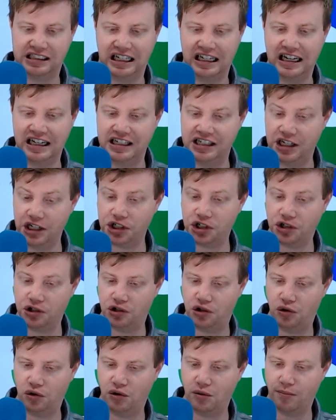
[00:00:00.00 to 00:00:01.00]
in addition
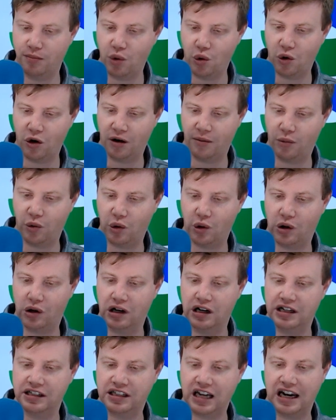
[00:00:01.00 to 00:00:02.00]
to the more and more
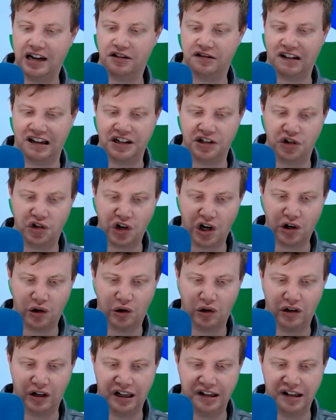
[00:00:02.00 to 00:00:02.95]
titles in general,